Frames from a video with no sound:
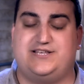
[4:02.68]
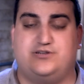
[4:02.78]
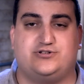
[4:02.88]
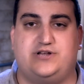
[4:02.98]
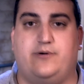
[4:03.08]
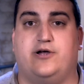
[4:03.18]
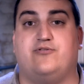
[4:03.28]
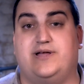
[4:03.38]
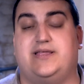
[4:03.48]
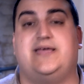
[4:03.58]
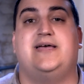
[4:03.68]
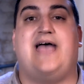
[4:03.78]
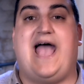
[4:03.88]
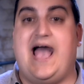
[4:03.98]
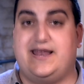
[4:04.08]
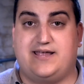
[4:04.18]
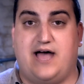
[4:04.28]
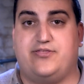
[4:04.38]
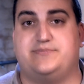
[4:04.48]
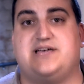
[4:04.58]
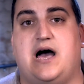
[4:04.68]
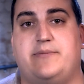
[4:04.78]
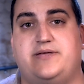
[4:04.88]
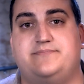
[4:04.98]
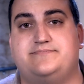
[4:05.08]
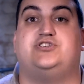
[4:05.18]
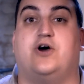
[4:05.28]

any social network really, at Gotham Tommy.